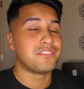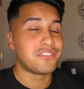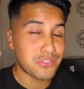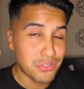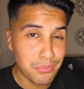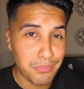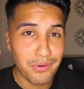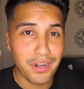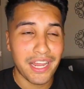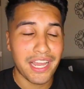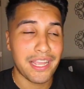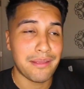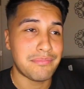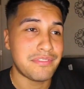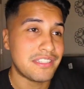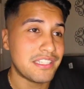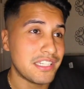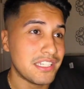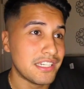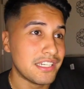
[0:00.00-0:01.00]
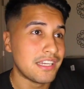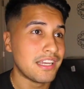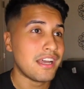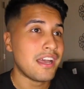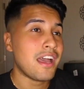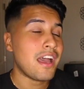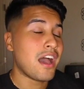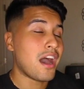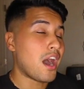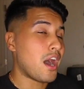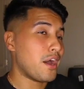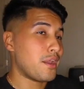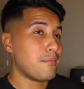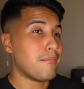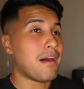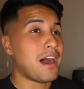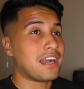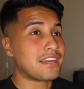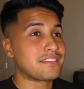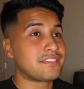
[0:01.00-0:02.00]
super hyped to
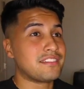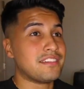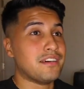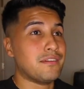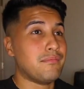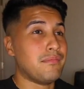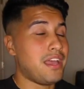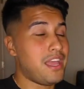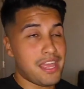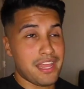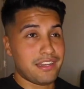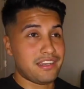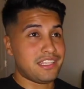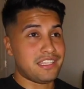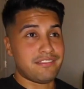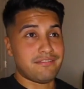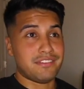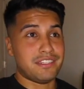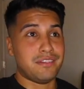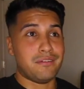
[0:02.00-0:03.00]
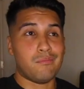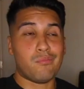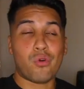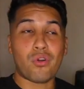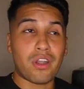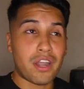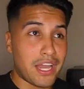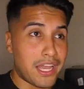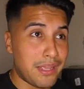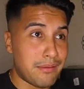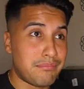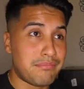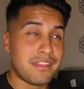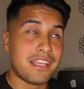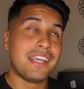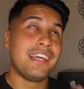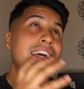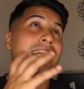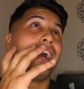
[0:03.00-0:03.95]
unbox them, and even more hyped